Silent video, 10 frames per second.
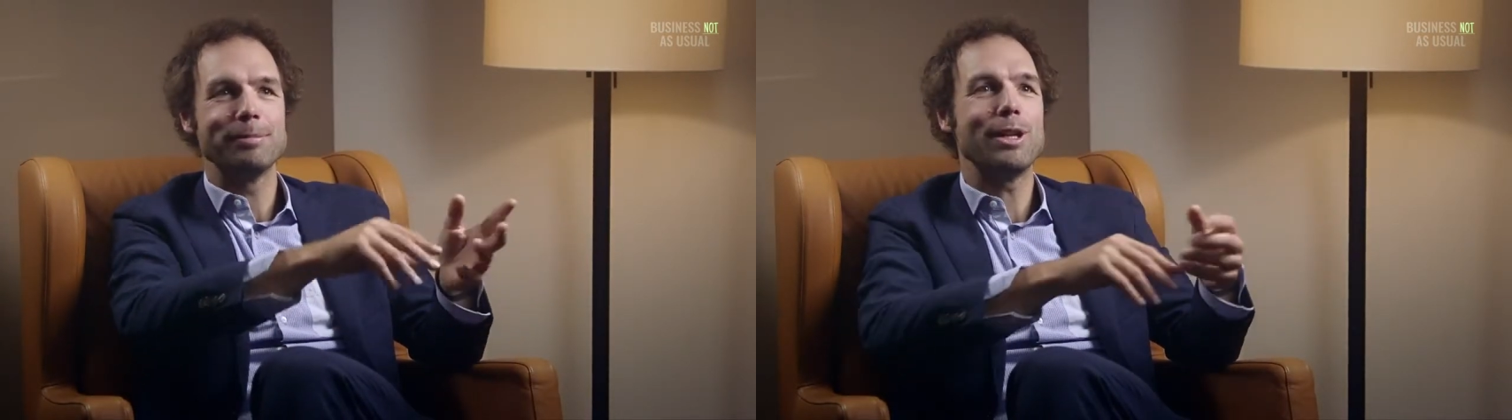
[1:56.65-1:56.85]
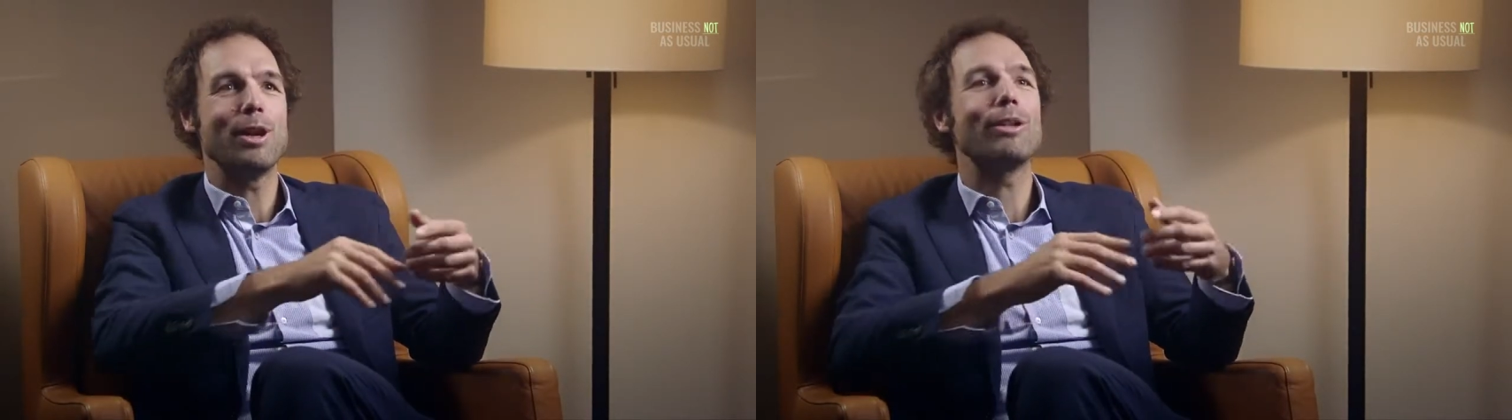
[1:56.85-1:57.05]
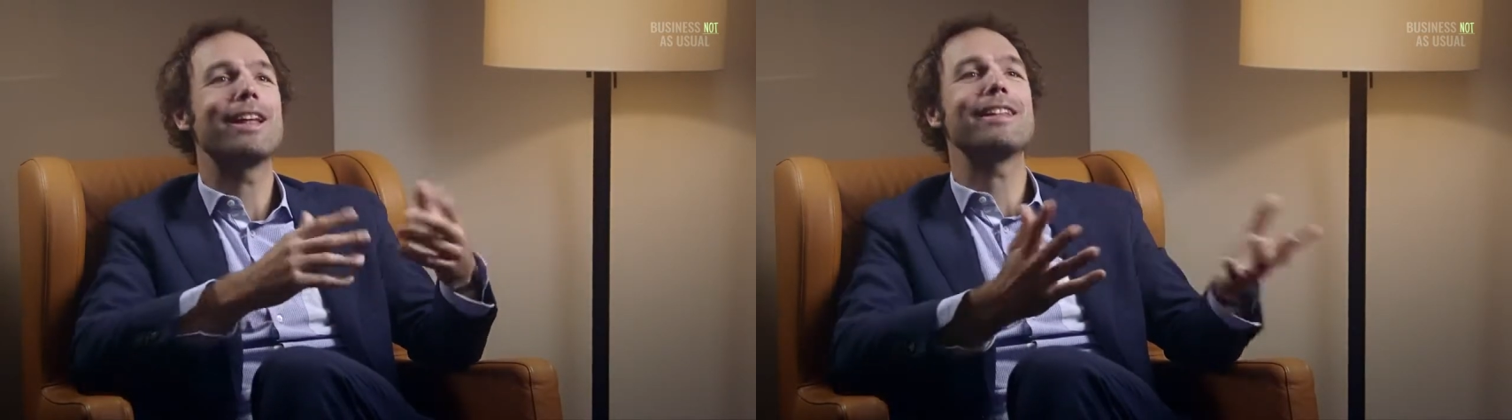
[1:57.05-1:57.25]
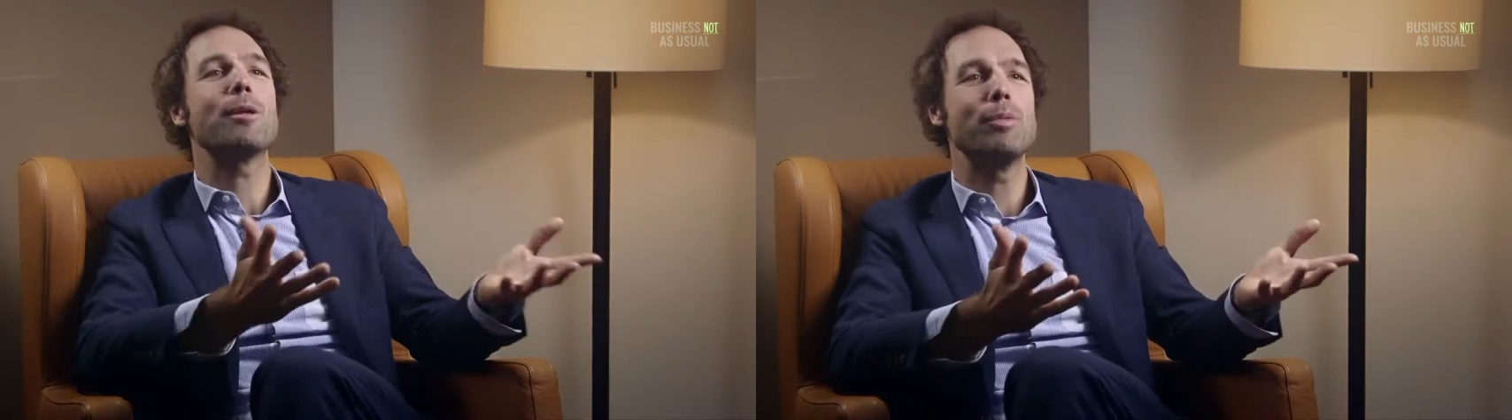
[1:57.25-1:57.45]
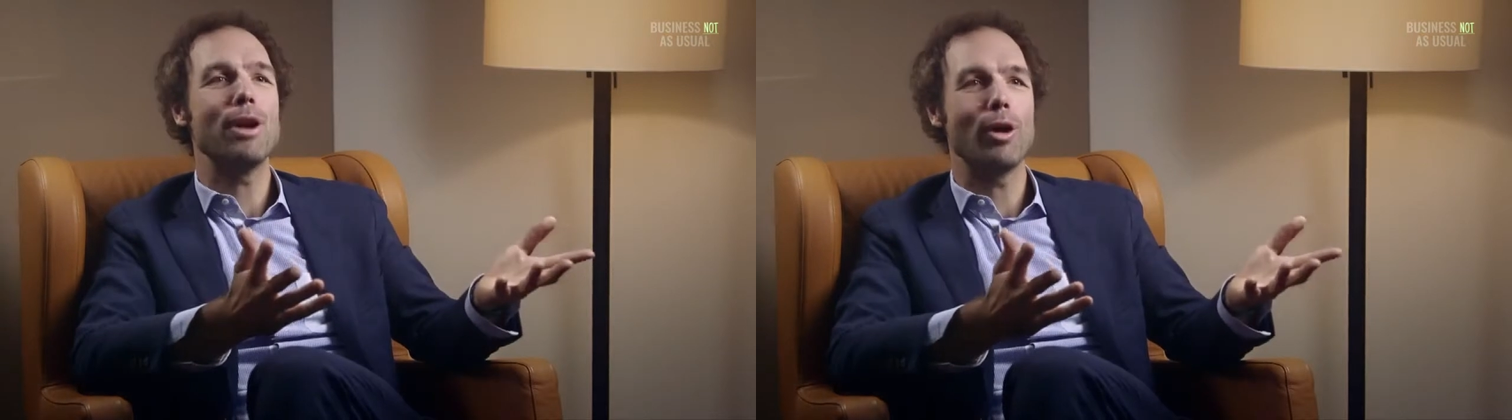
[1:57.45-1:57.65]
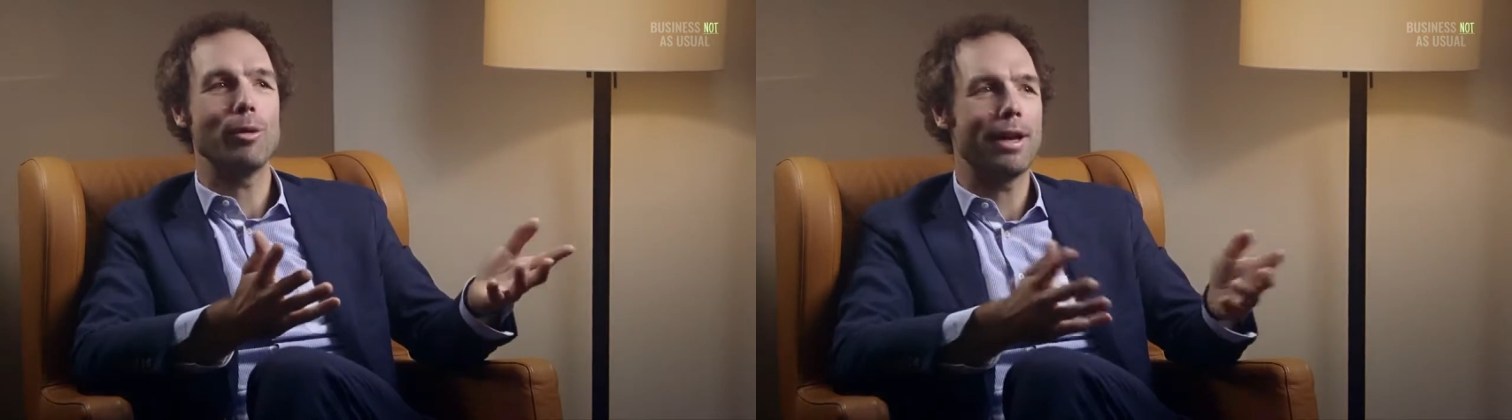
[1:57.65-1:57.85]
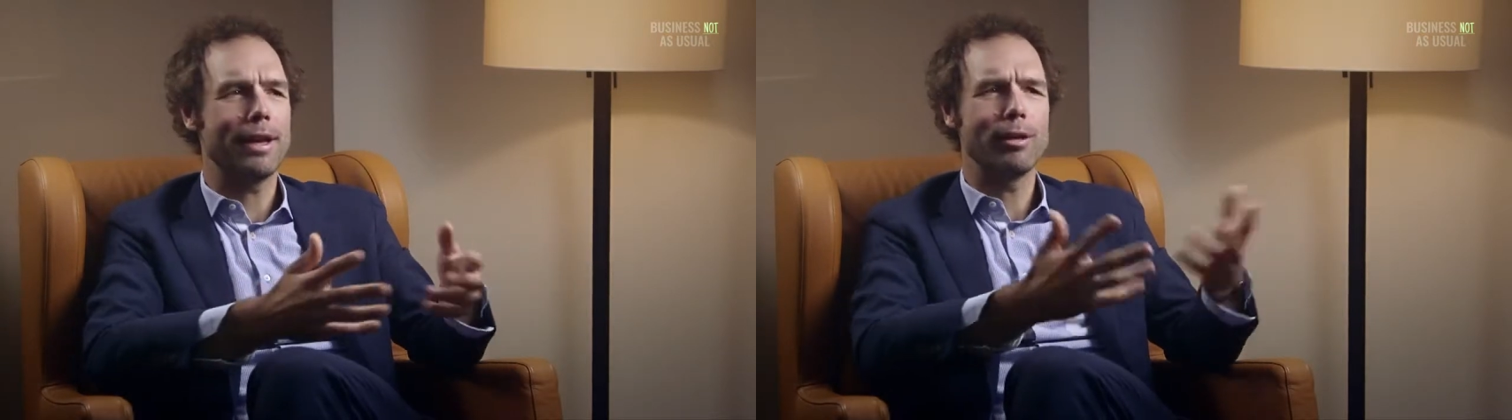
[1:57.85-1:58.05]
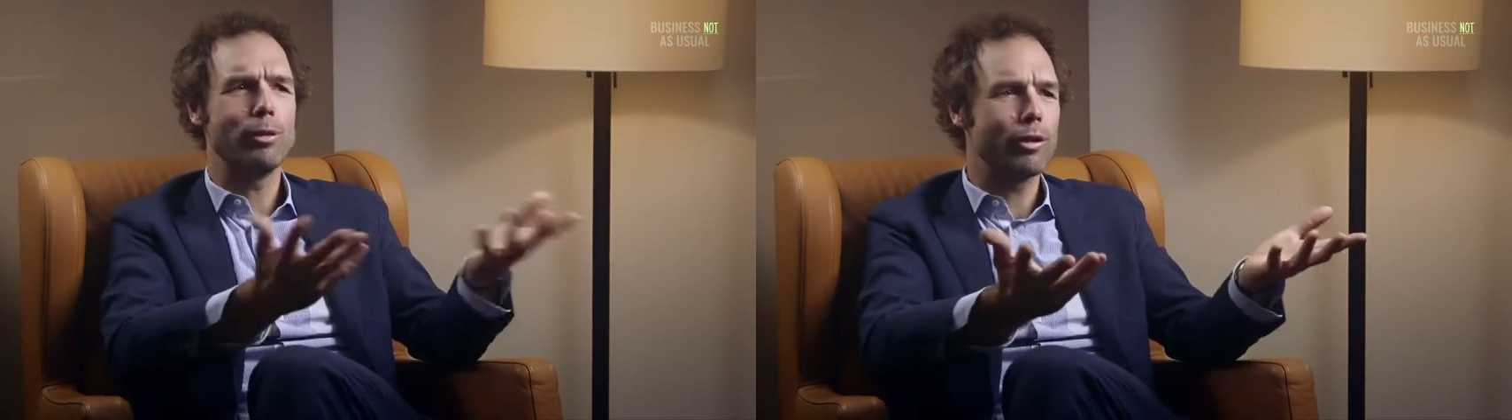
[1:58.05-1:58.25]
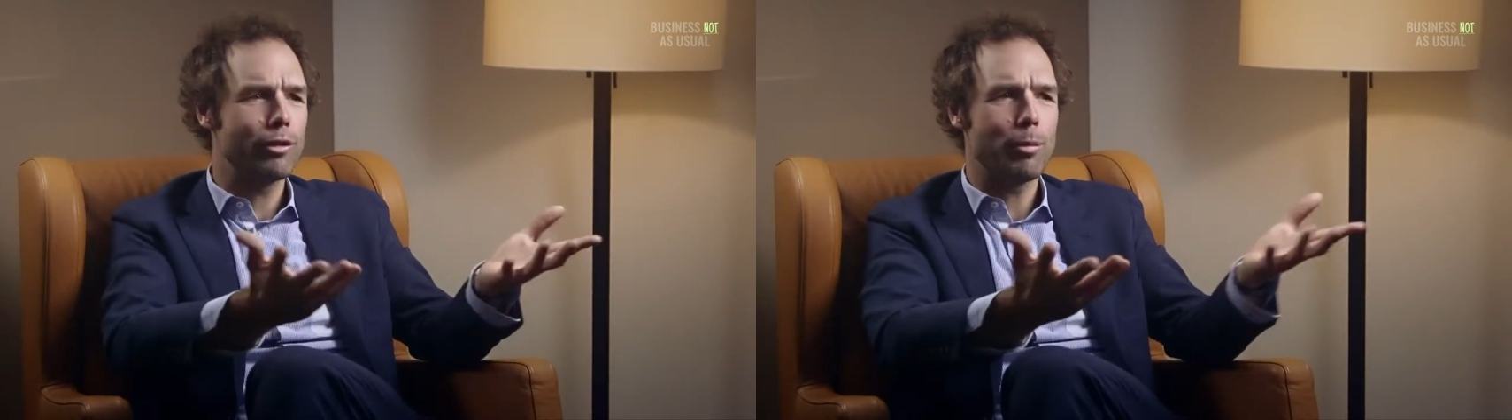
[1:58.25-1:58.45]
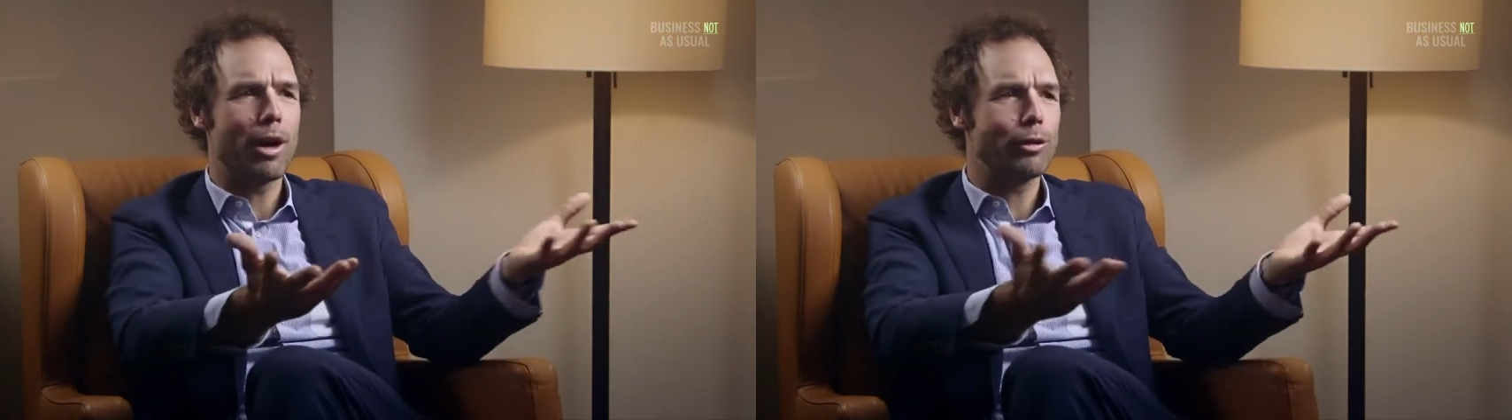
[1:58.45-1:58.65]
You know, let that be automatic. Who wants
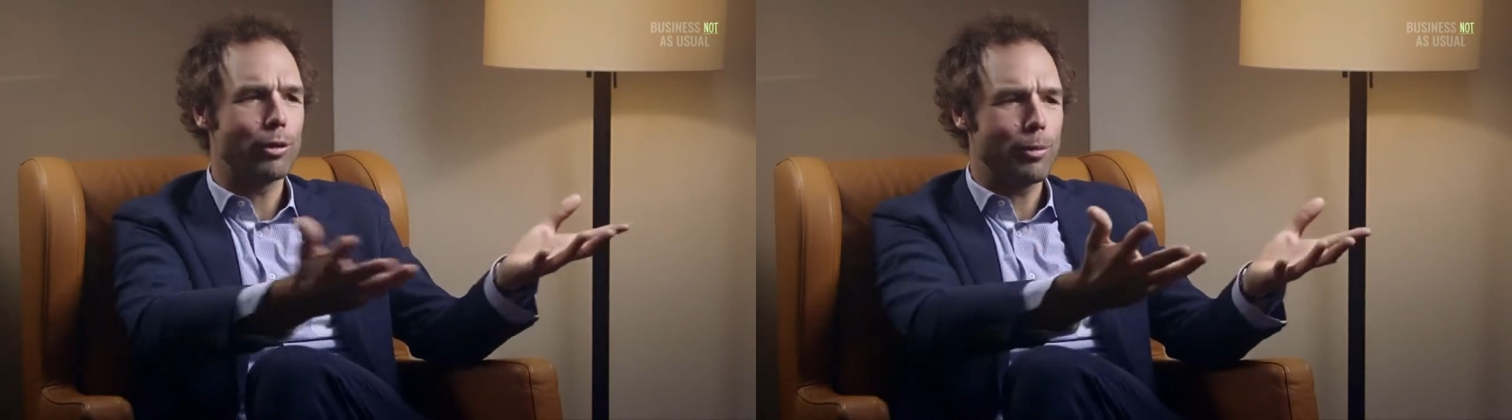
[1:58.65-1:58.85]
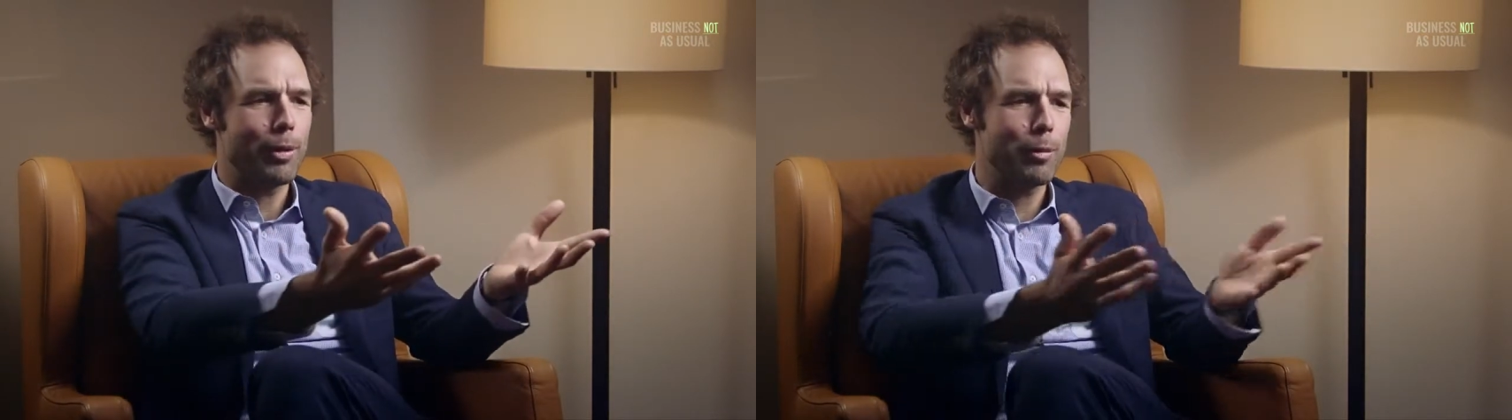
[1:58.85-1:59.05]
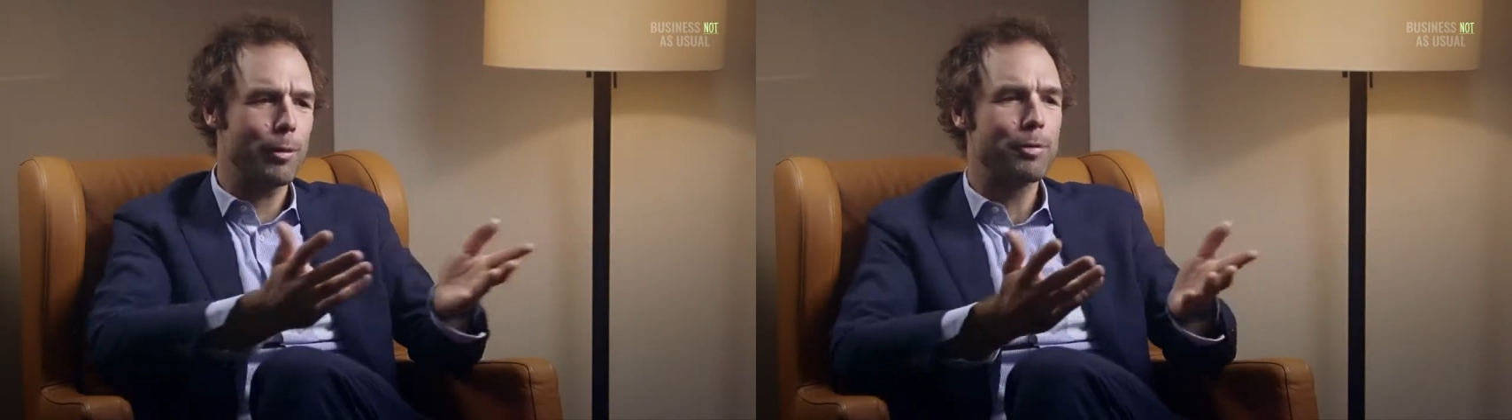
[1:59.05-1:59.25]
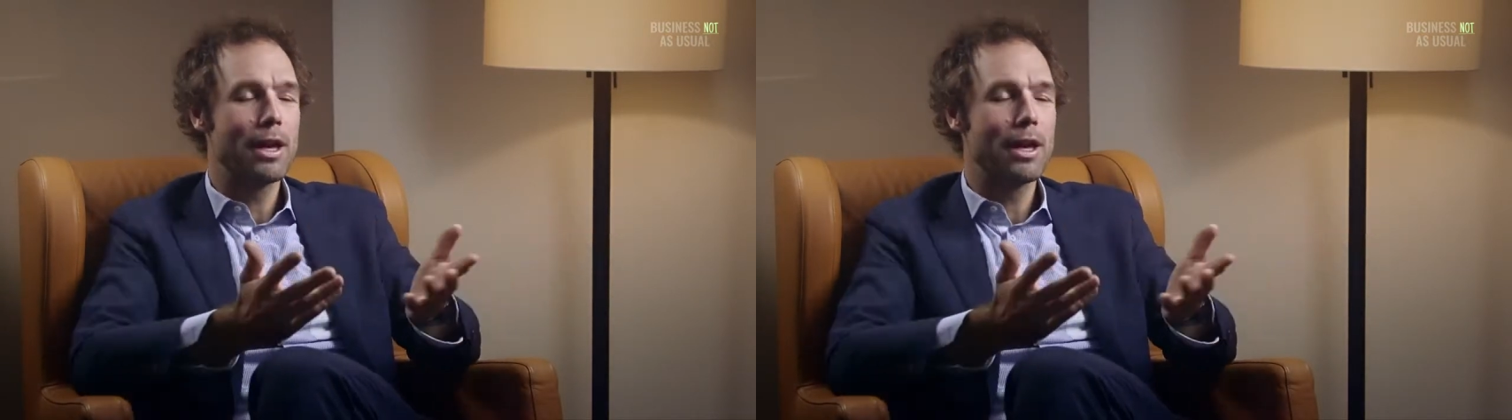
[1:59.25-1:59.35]
to buy toilet paper?